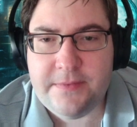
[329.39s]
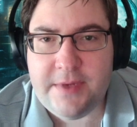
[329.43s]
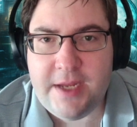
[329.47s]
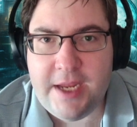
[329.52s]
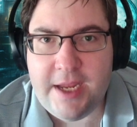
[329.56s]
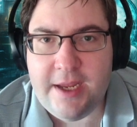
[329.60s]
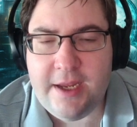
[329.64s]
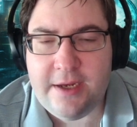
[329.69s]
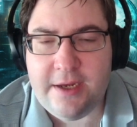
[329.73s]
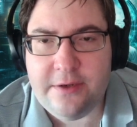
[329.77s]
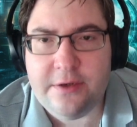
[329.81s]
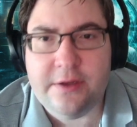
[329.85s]

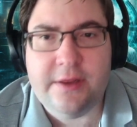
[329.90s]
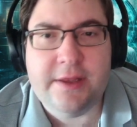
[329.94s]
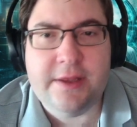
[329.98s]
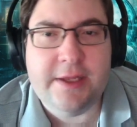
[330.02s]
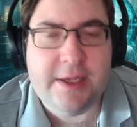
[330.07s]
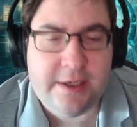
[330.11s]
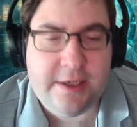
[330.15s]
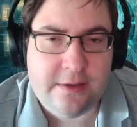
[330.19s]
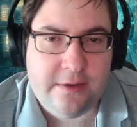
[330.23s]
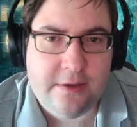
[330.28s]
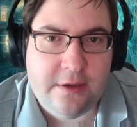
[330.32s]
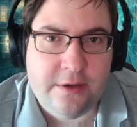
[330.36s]
and you
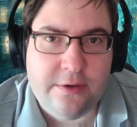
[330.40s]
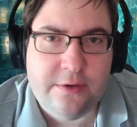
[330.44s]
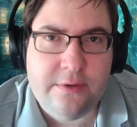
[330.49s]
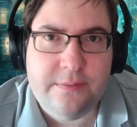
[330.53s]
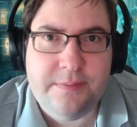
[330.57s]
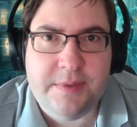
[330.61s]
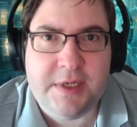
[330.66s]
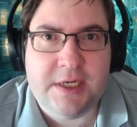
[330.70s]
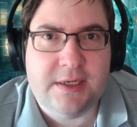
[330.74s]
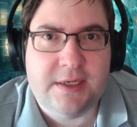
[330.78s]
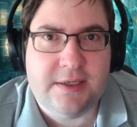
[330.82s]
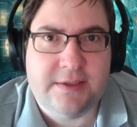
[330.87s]
let it load
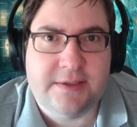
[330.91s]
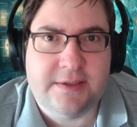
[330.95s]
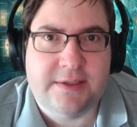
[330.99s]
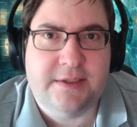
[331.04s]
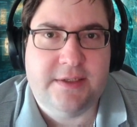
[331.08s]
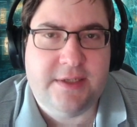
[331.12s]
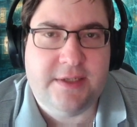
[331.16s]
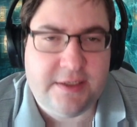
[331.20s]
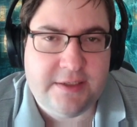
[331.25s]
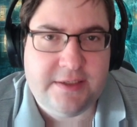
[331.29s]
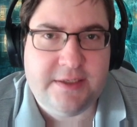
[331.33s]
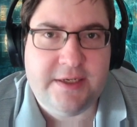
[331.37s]
because it
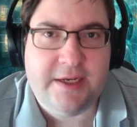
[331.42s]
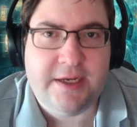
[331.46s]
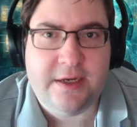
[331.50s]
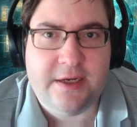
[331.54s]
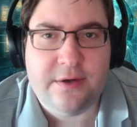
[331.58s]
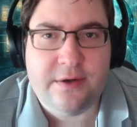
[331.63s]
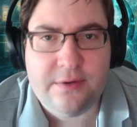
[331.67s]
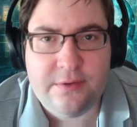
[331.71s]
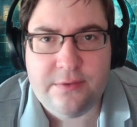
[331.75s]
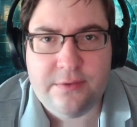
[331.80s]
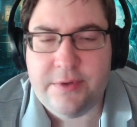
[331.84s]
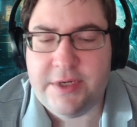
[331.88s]
does take
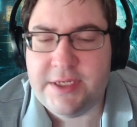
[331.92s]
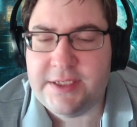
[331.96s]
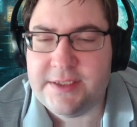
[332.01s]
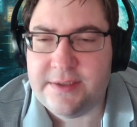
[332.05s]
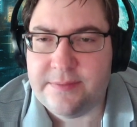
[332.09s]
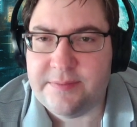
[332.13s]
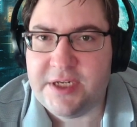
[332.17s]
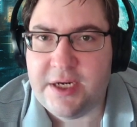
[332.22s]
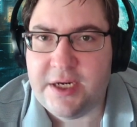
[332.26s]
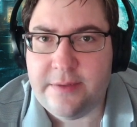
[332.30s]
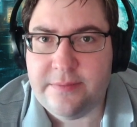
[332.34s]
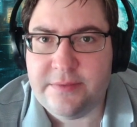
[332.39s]
quite
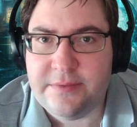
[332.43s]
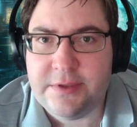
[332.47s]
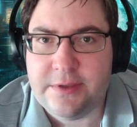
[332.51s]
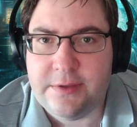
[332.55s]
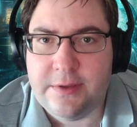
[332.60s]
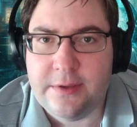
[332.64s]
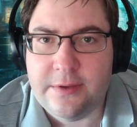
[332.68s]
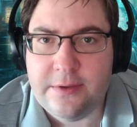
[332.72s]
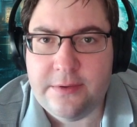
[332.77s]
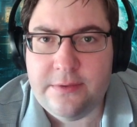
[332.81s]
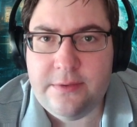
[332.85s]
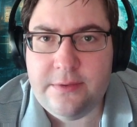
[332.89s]
some time to
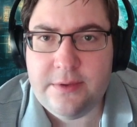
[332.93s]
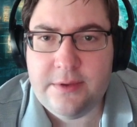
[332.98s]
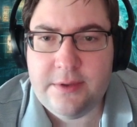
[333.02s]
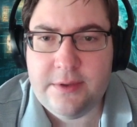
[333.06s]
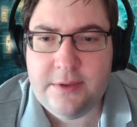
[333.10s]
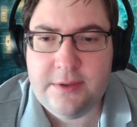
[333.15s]
load.